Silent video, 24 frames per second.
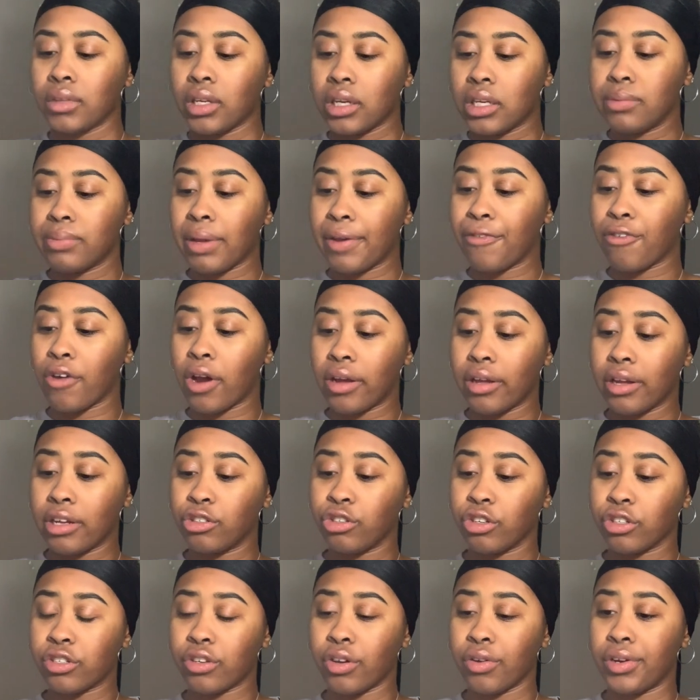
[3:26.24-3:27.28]
Because my friend
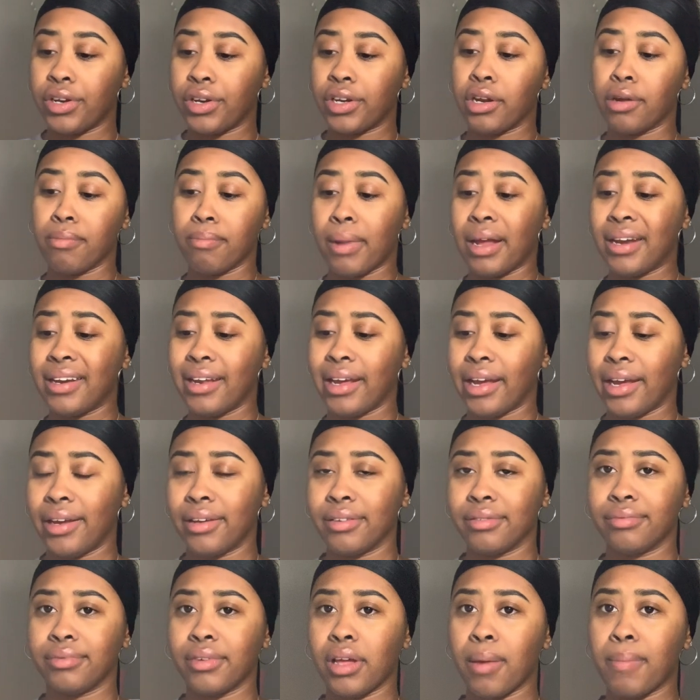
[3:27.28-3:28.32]
got dress coded on
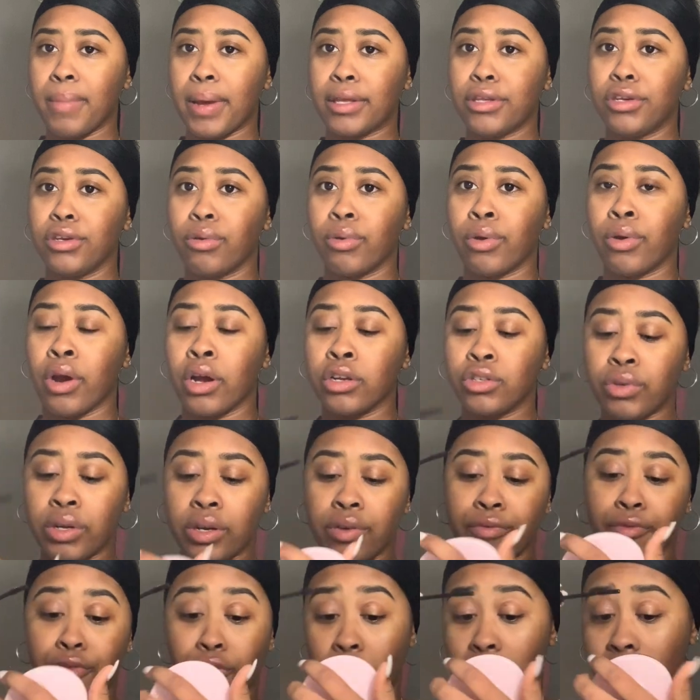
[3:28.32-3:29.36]
Monday. I'm like, dude, we graduate
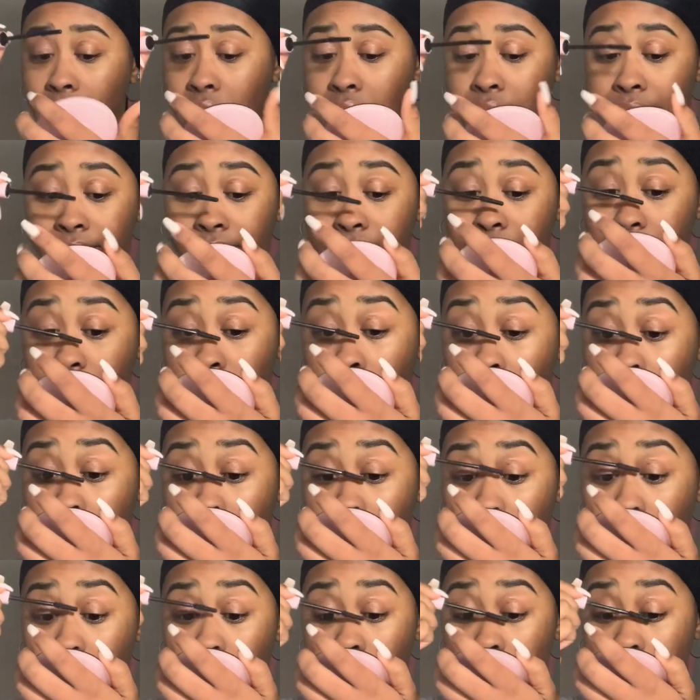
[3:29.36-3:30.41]
on Friday. Why are
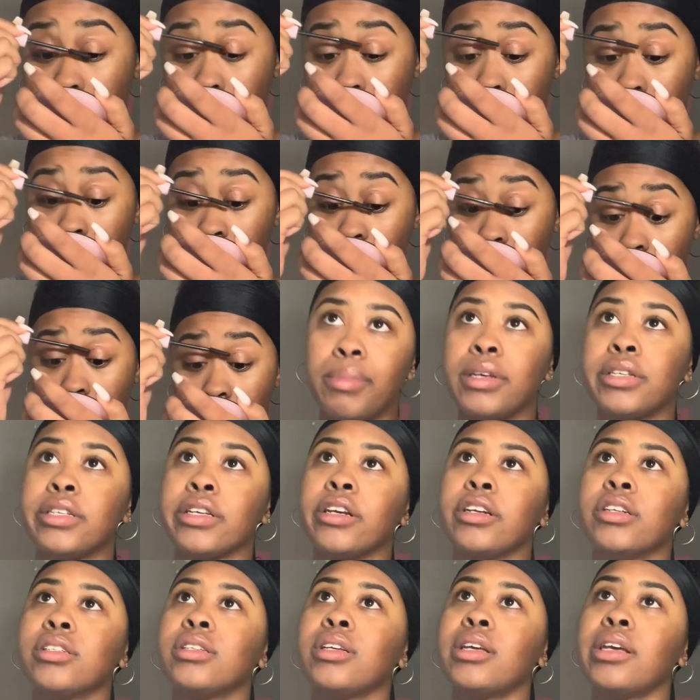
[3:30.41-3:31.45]
you forcing?
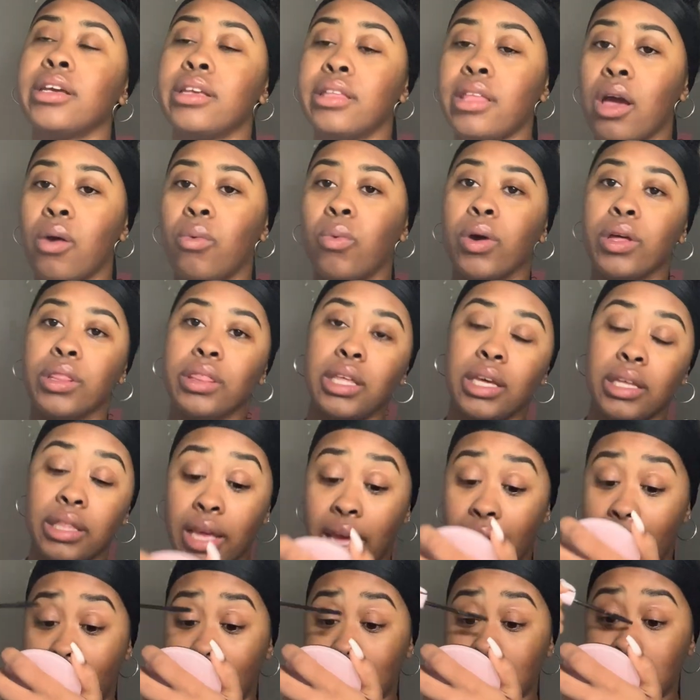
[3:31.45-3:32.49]
Mascara is like that one thing
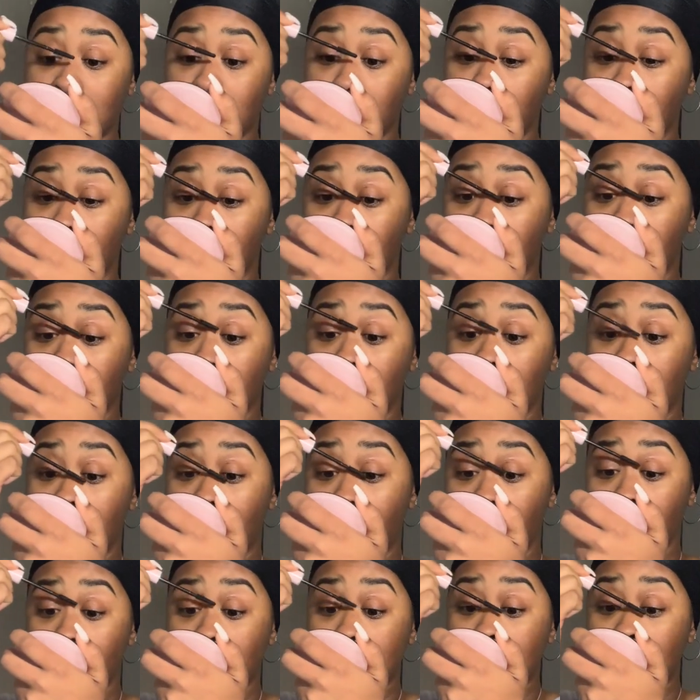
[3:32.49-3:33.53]
that has to be good
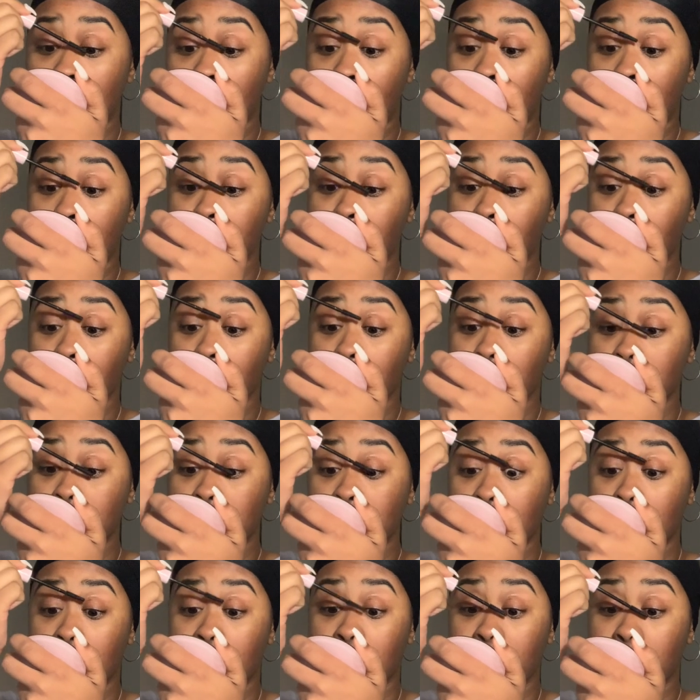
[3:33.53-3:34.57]
every time or
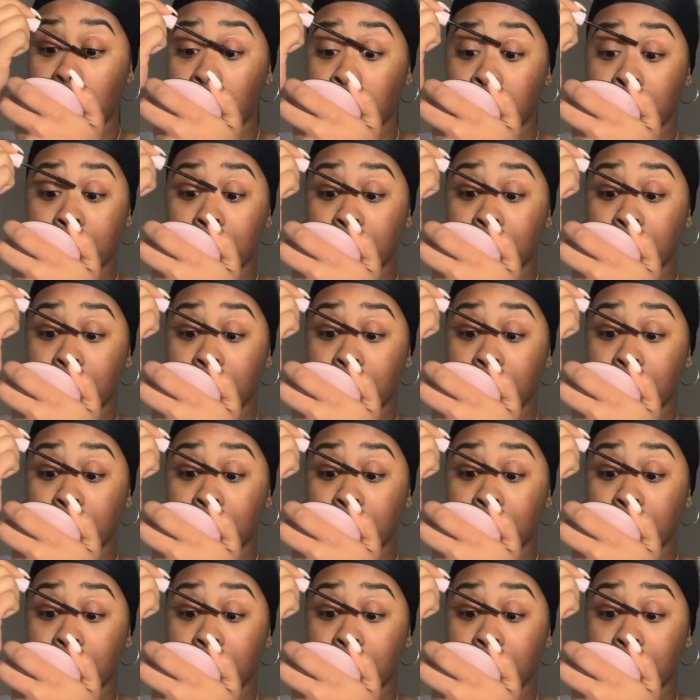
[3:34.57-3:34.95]
else like,